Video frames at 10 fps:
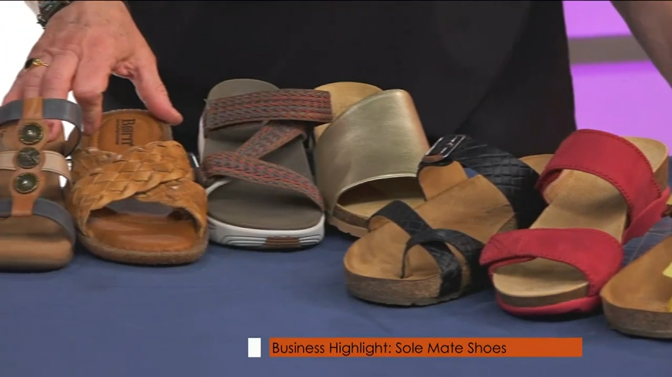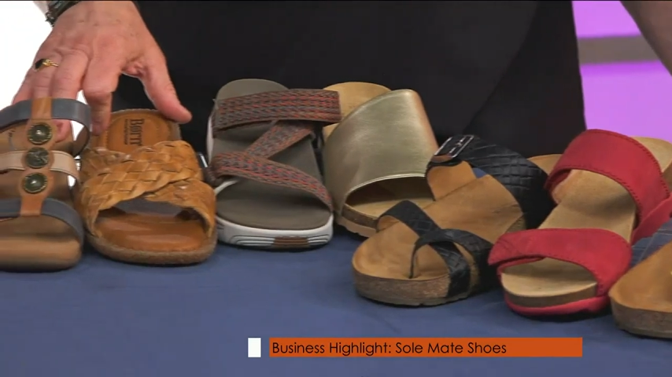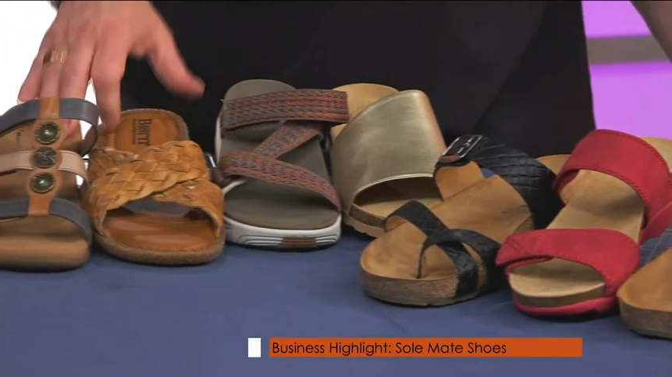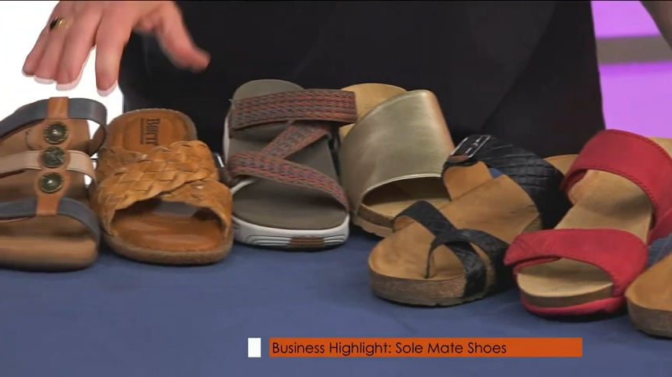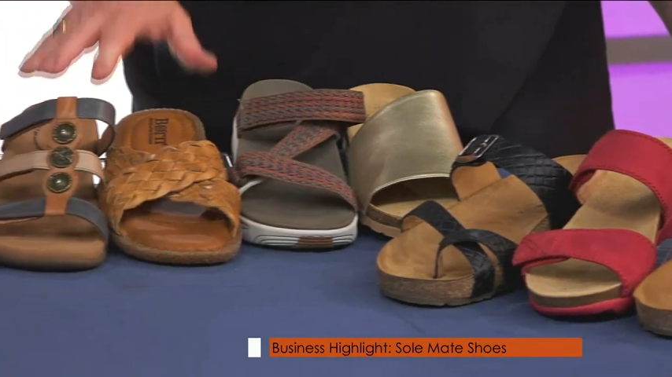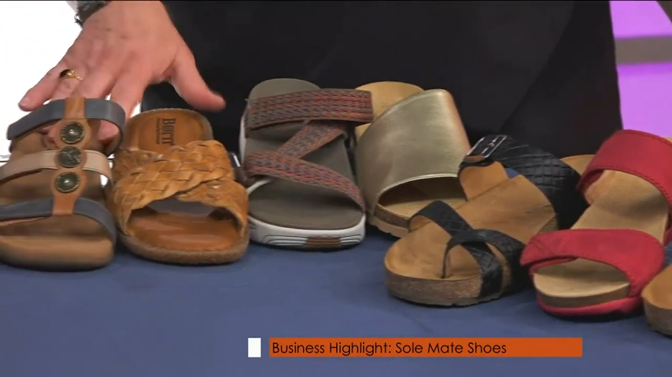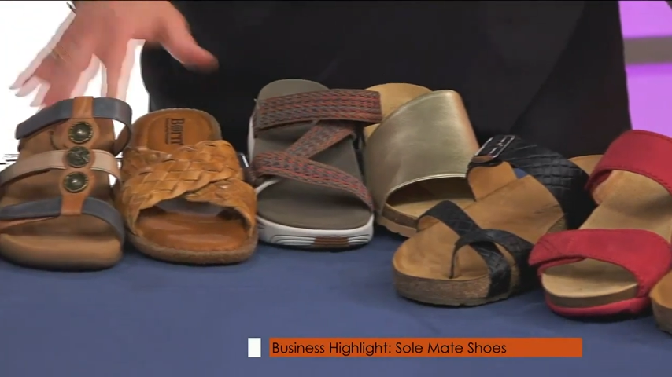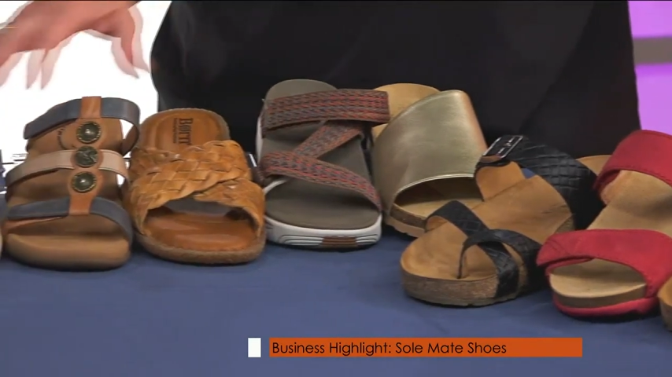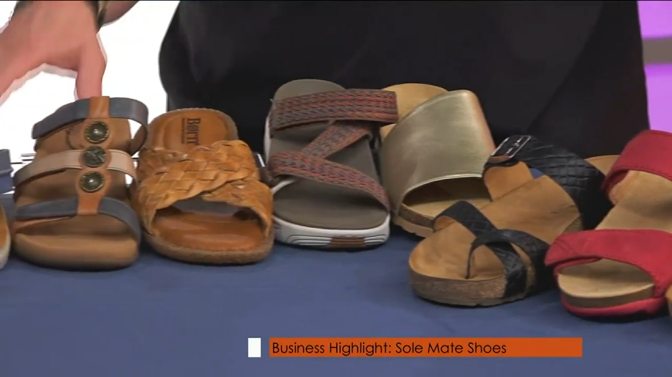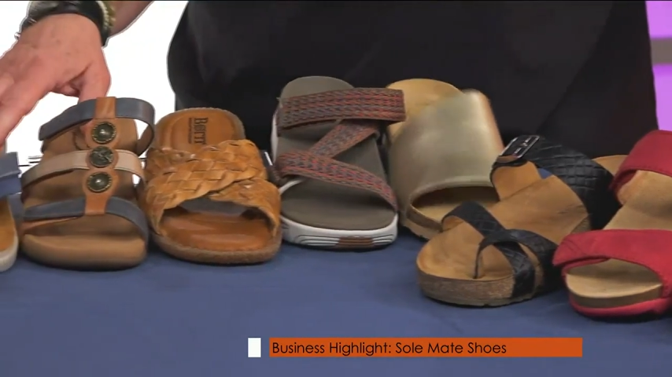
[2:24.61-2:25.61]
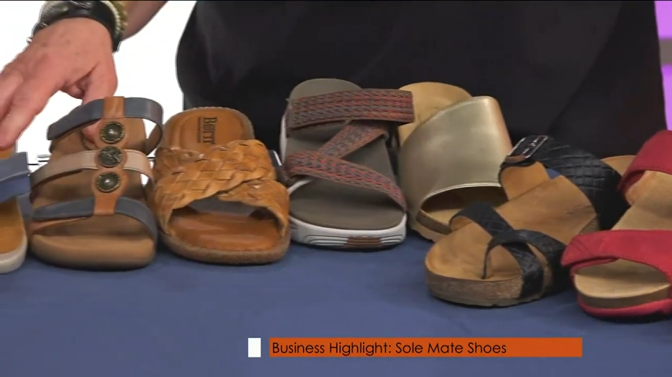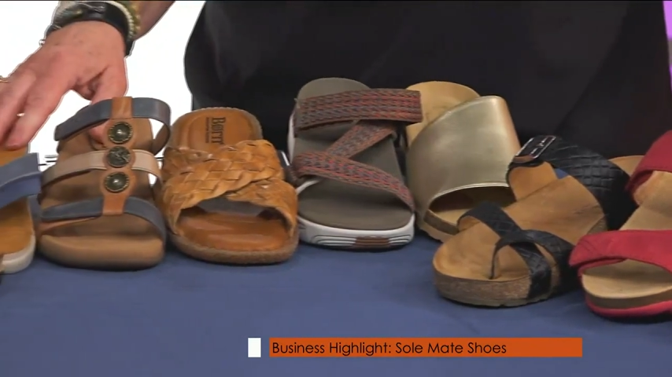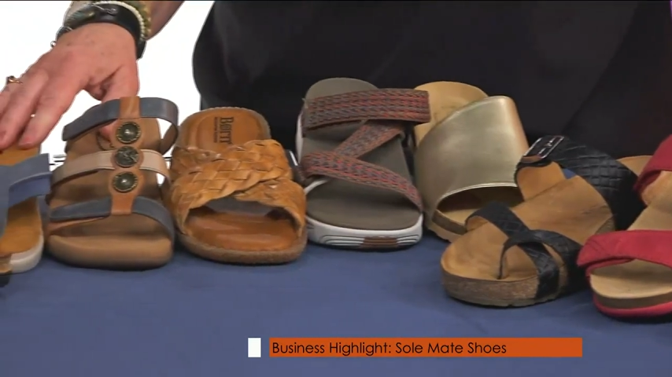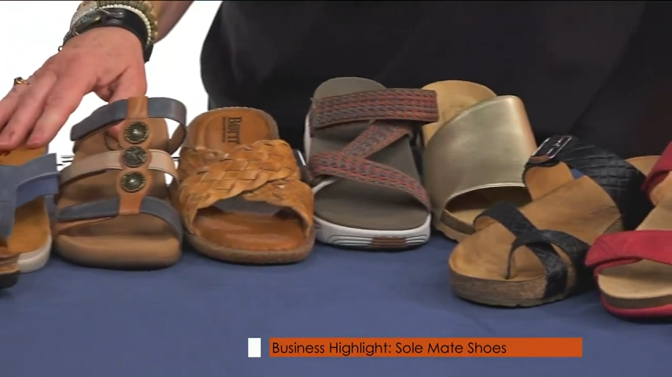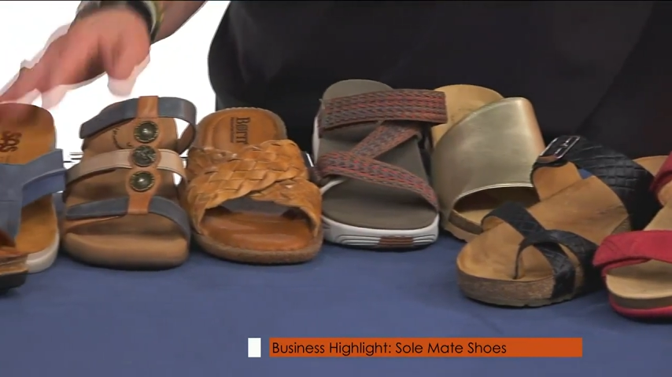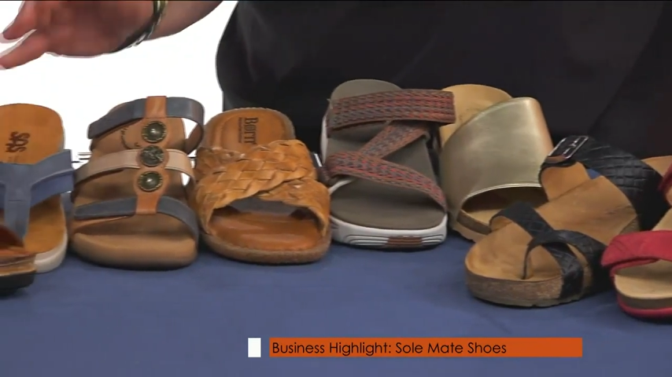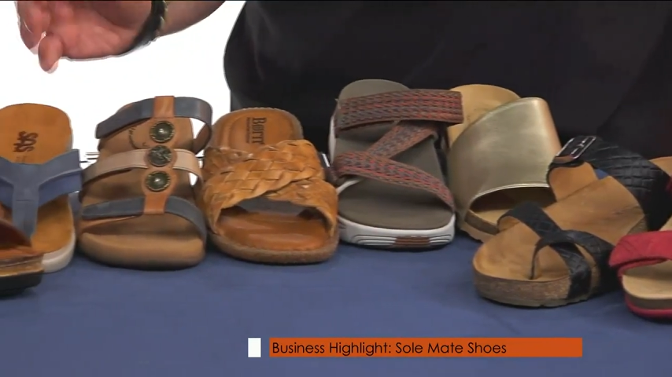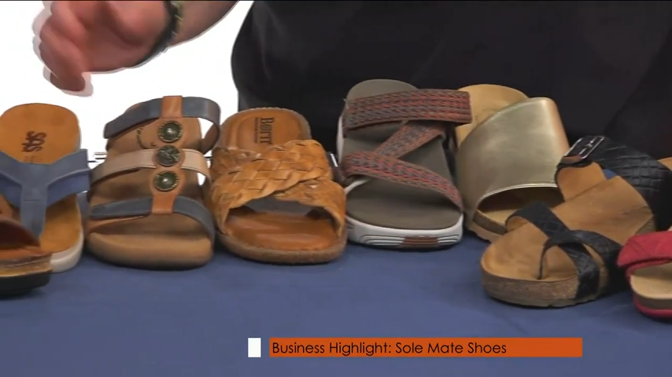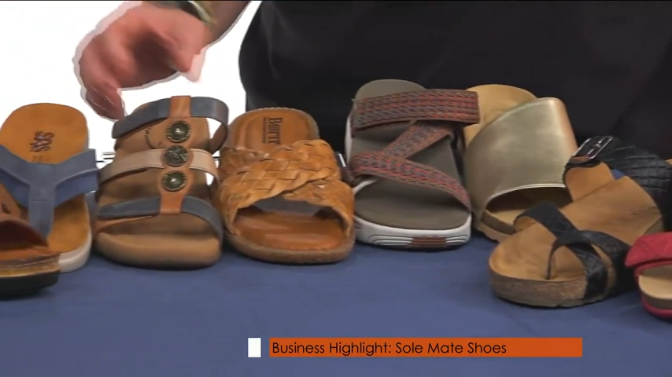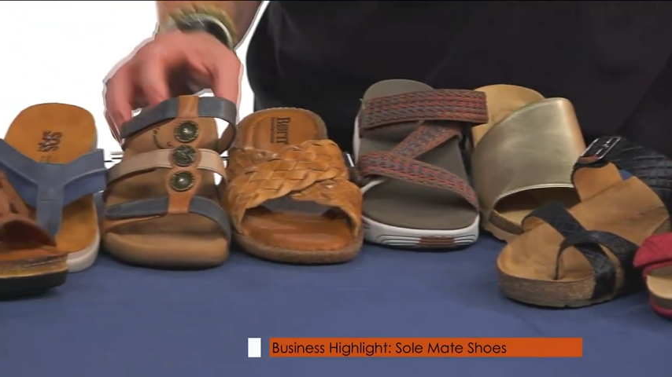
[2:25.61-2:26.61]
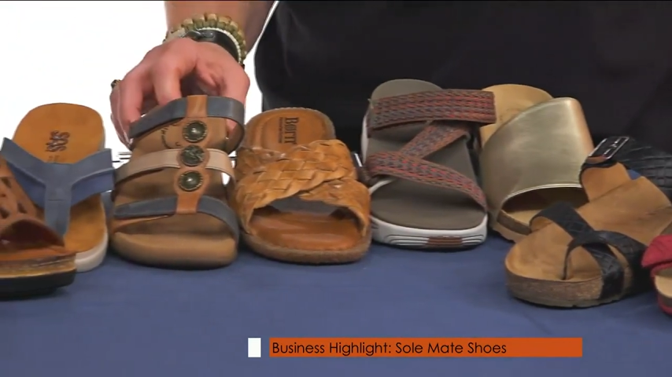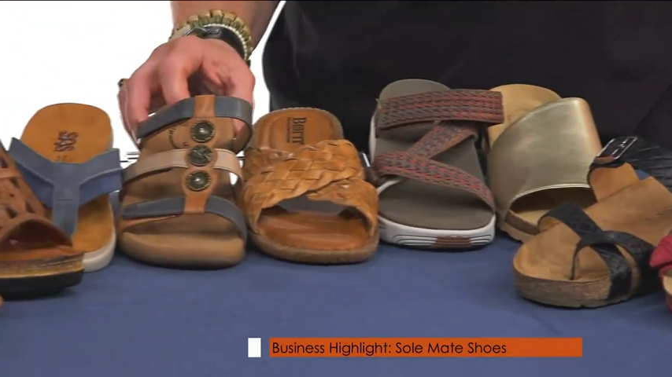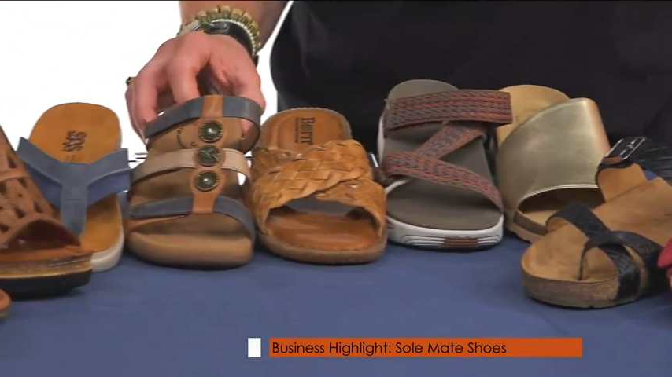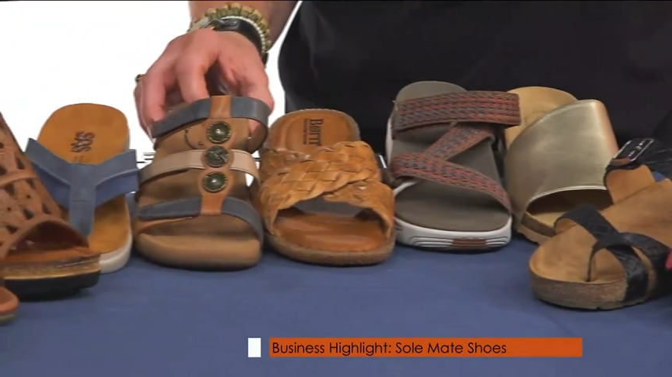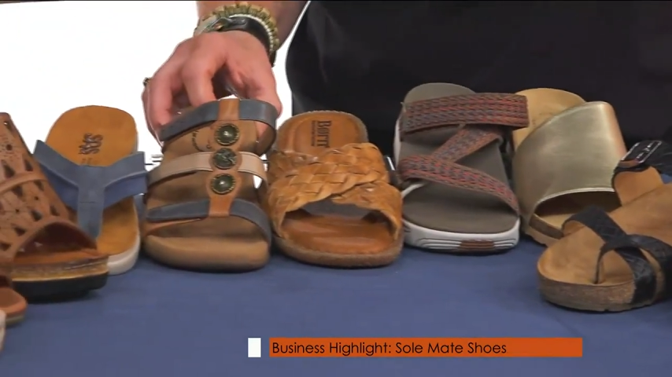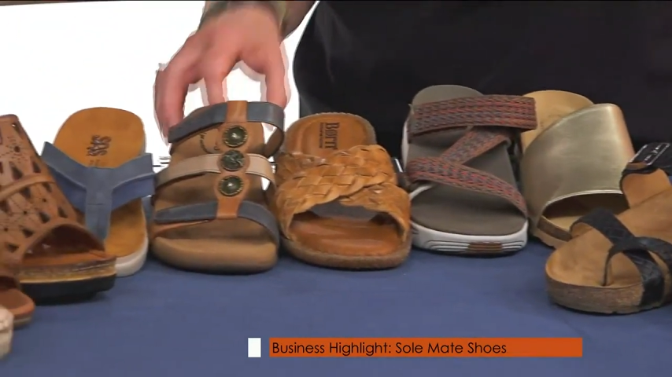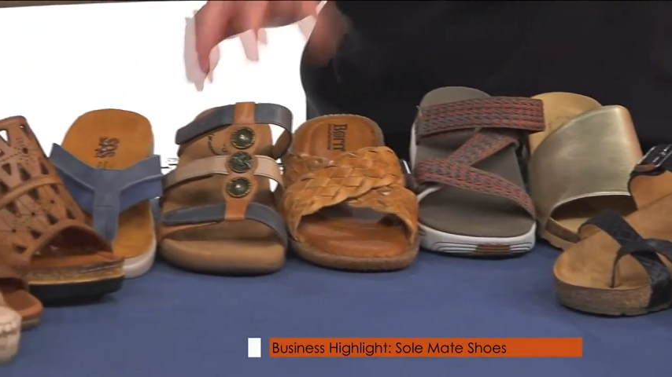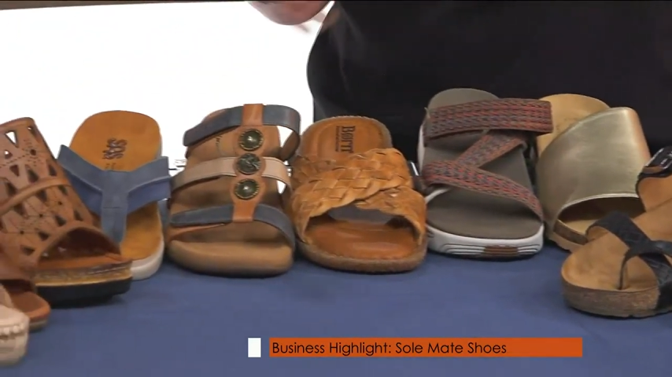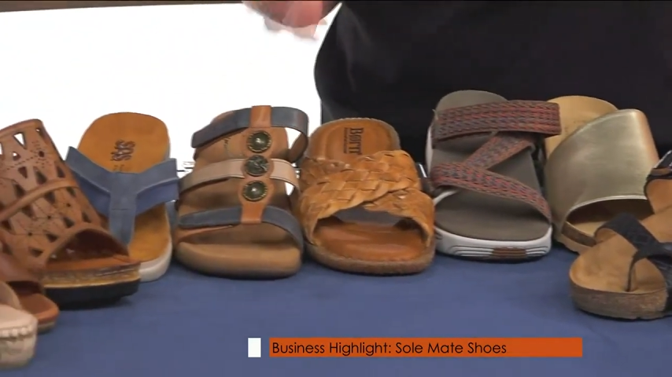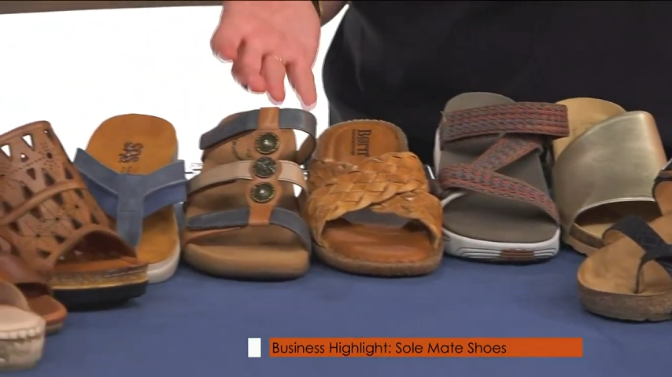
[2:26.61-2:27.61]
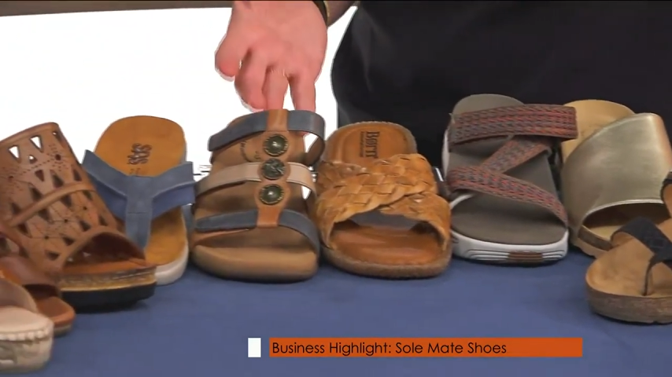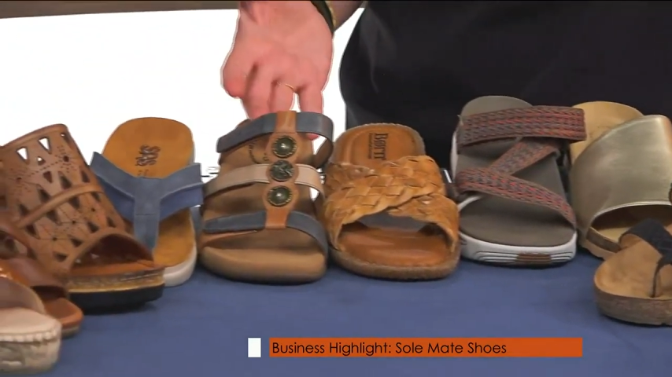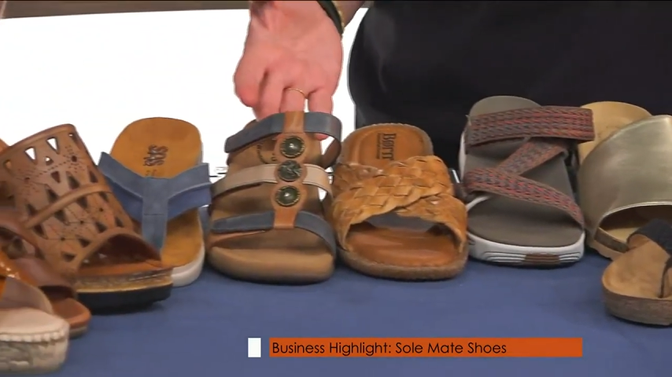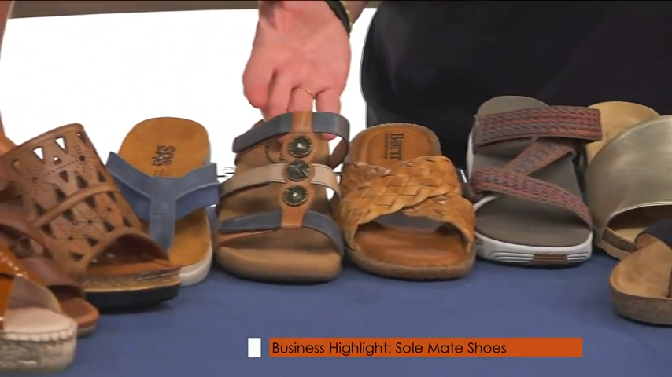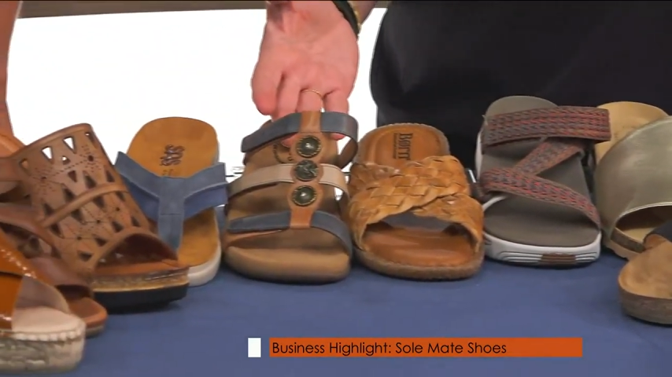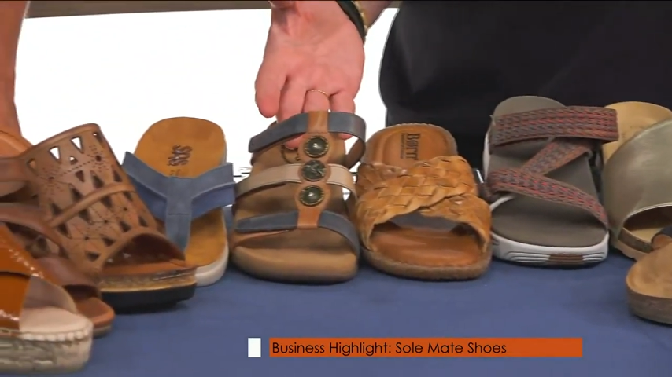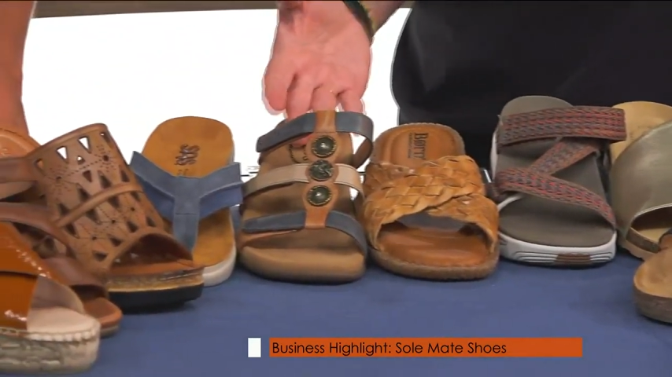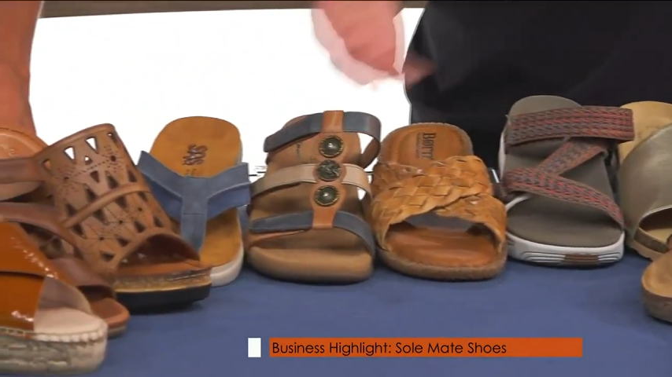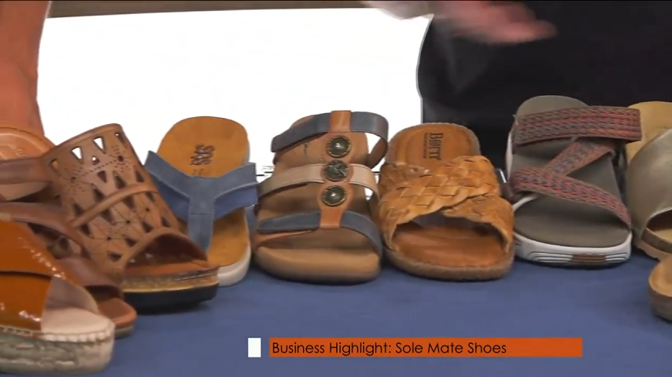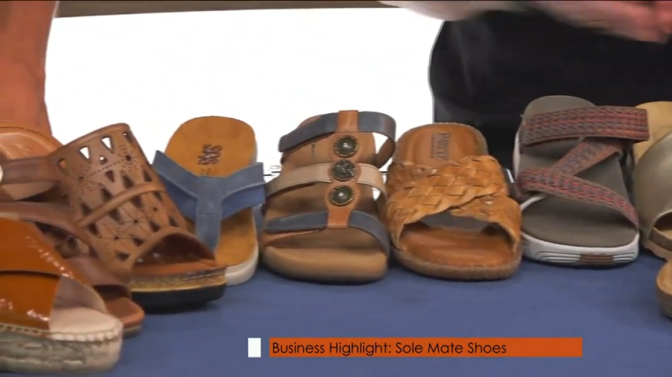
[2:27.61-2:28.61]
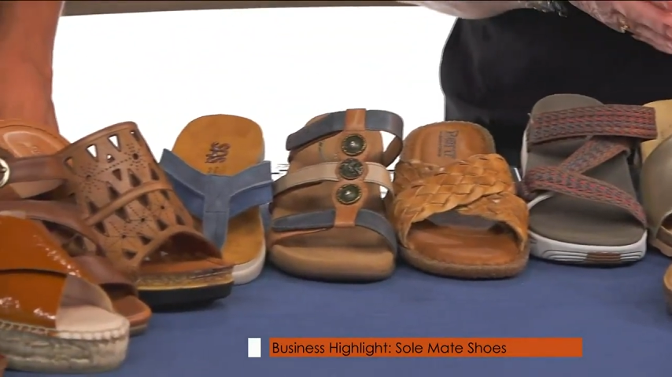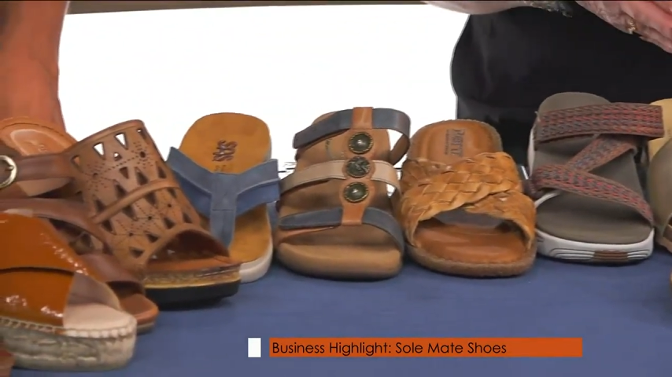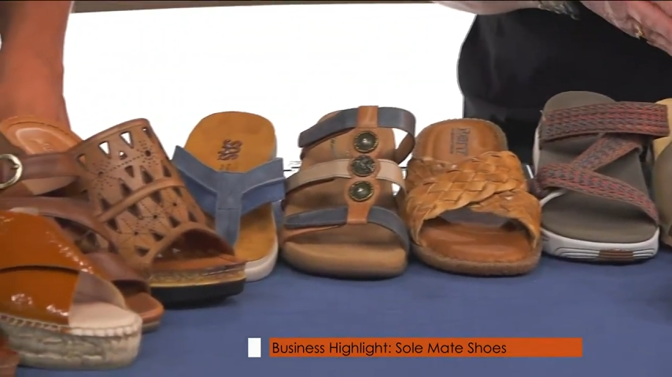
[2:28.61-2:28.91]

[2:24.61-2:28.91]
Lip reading: [unreadable: no face in view]